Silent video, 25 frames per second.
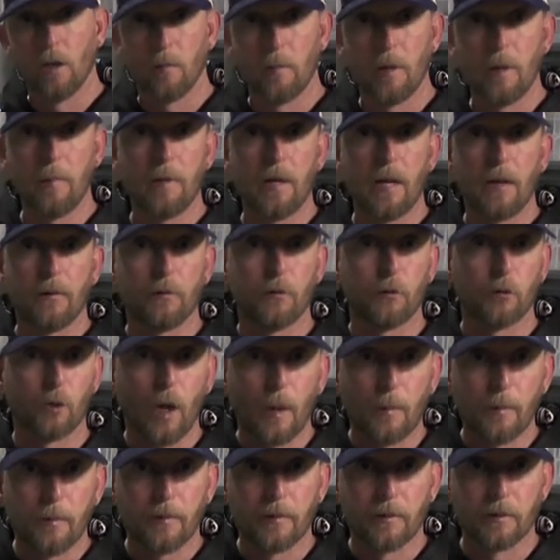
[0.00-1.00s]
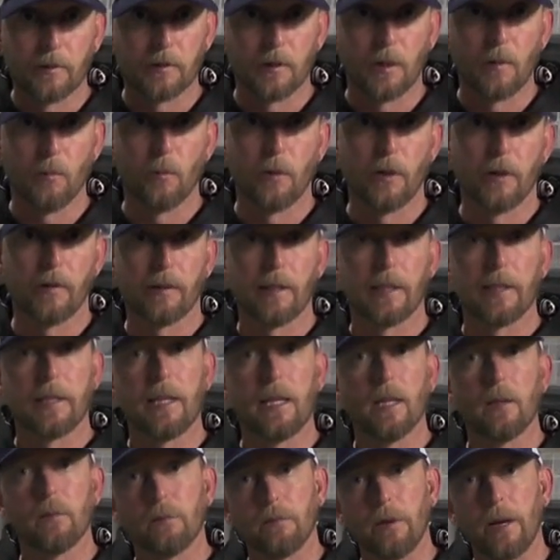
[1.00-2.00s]
Maybe I've dropped this somewhere and I
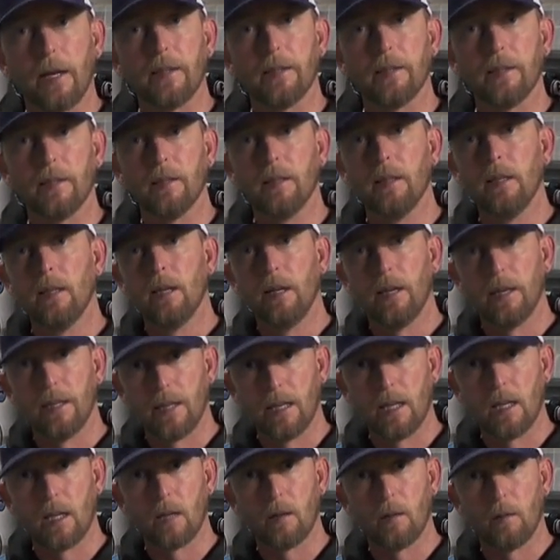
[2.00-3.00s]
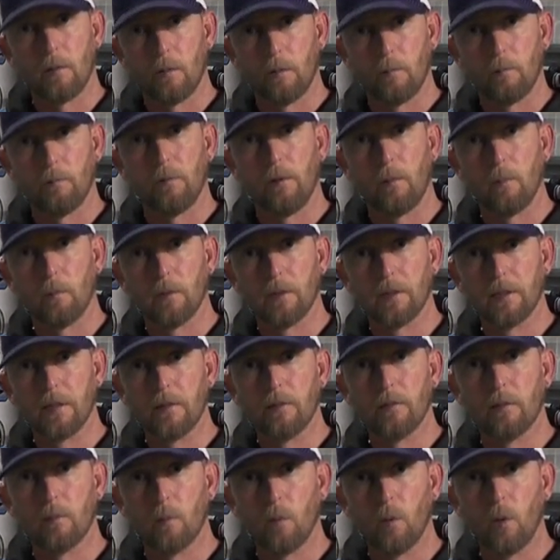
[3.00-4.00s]
can't find it, and now I'm fumbling
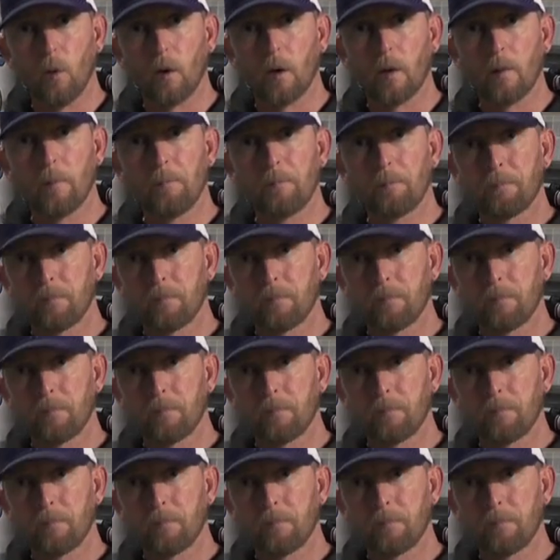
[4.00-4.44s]
even more.